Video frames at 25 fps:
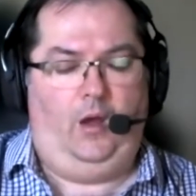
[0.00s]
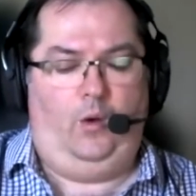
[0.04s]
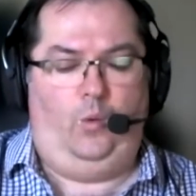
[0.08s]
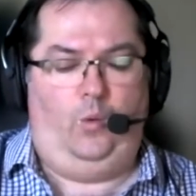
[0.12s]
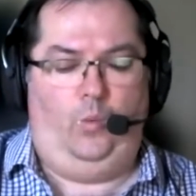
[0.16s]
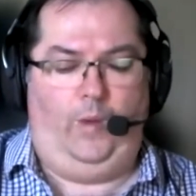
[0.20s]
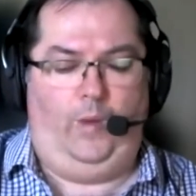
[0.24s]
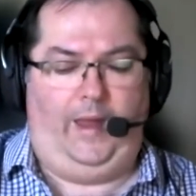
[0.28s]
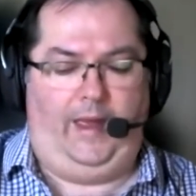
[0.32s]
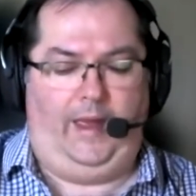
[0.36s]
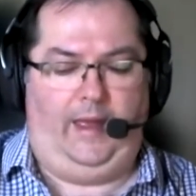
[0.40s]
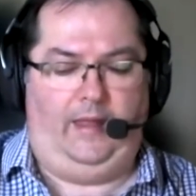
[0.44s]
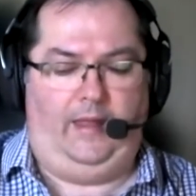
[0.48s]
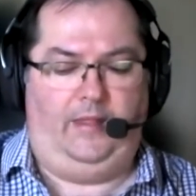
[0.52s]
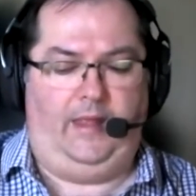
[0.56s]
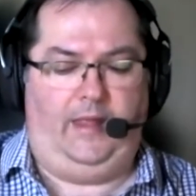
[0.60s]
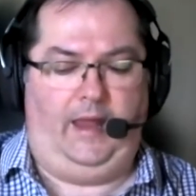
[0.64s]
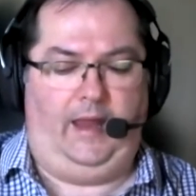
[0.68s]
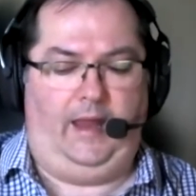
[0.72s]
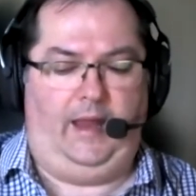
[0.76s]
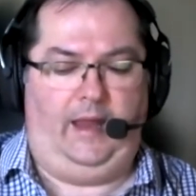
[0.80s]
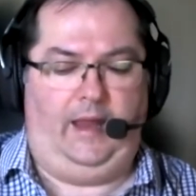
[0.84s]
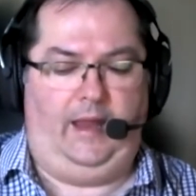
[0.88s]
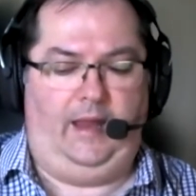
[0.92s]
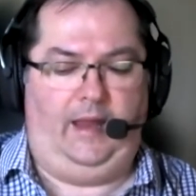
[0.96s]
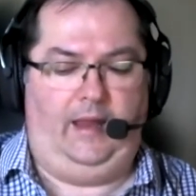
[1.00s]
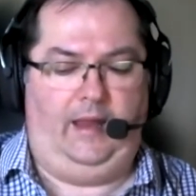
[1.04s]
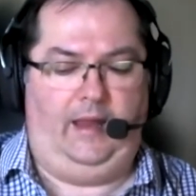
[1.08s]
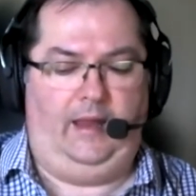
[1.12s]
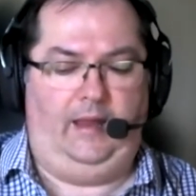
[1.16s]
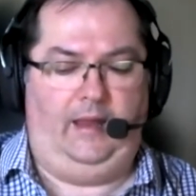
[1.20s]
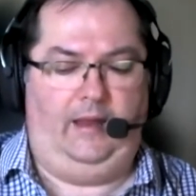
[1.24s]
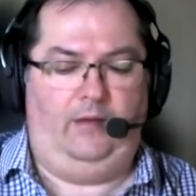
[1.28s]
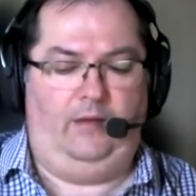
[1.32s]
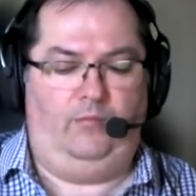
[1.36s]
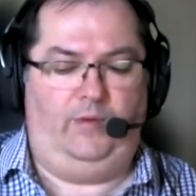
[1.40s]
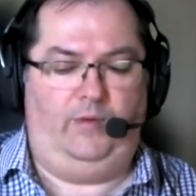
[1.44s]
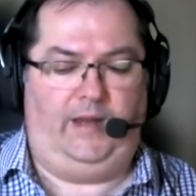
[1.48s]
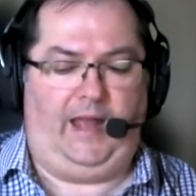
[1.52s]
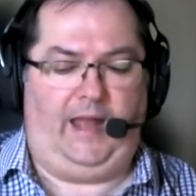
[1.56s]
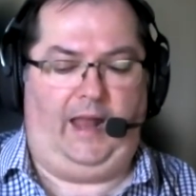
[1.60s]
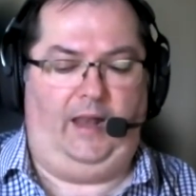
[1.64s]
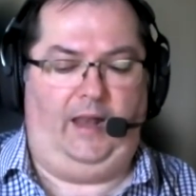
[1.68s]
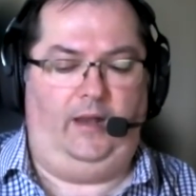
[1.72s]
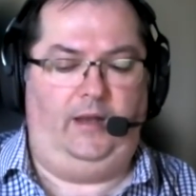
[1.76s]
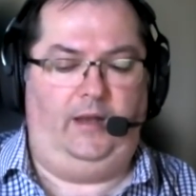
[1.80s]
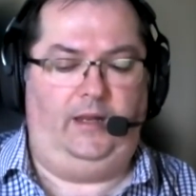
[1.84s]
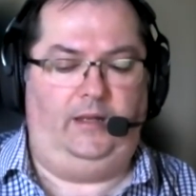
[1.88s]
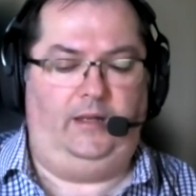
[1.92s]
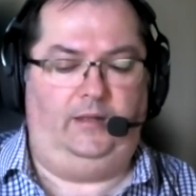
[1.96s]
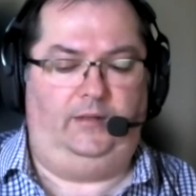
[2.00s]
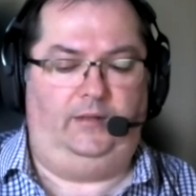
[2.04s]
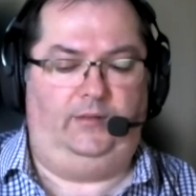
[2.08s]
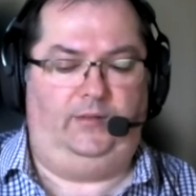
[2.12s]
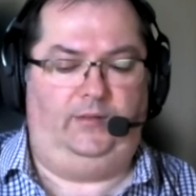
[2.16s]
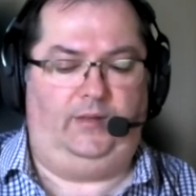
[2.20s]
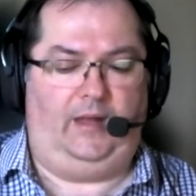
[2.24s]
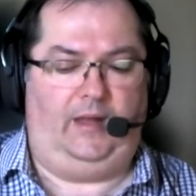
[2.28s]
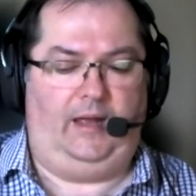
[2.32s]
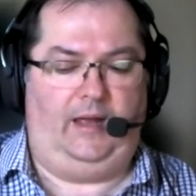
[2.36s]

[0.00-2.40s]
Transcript: where their reality is